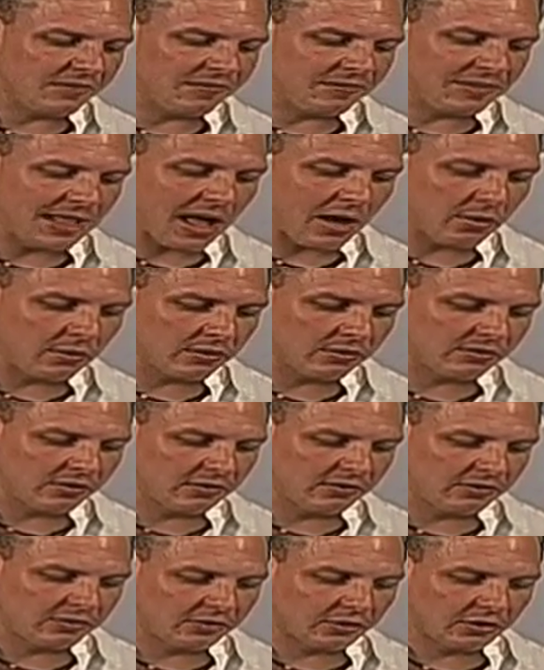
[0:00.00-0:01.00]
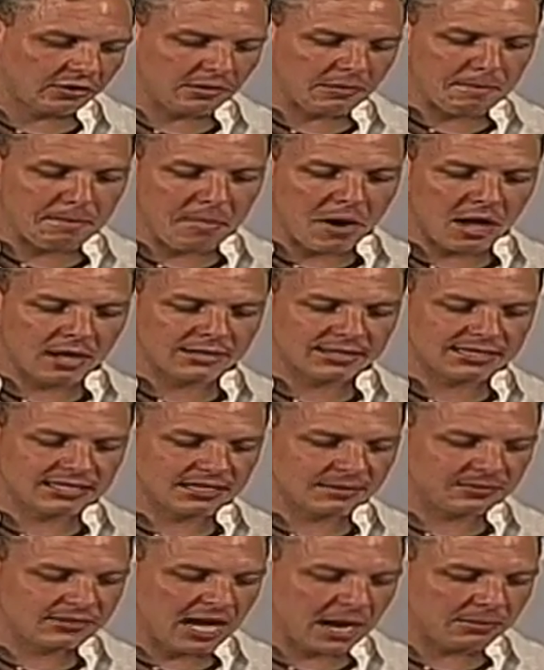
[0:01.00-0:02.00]
flowers of certain months,
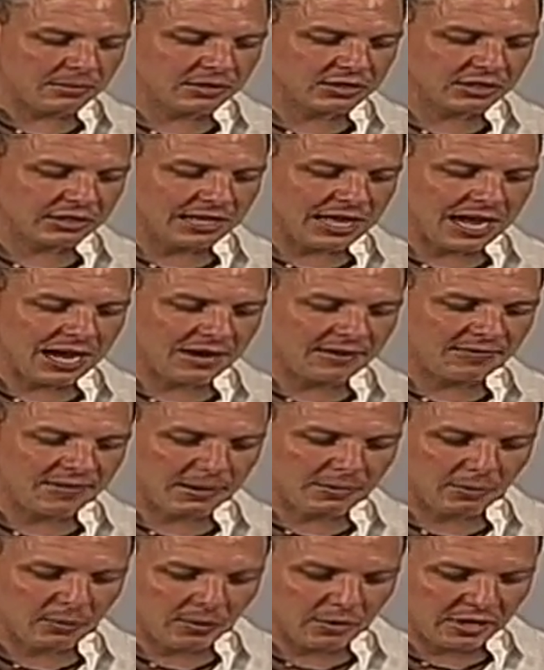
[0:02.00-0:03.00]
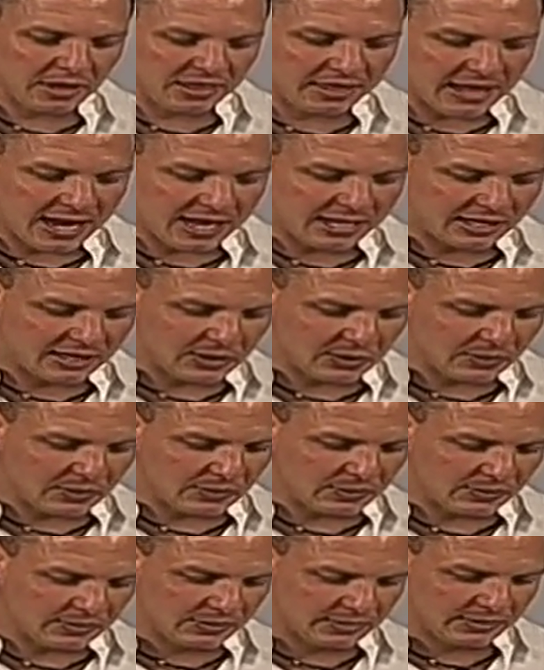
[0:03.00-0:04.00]
September, July, and February. Thank you.